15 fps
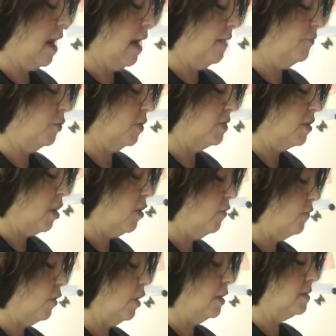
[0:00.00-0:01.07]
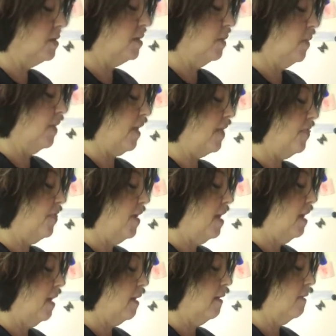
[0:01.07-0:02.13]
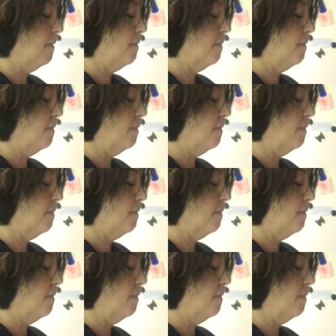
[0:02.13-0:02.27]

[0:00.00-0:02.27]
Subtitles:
after it's over and see what they think.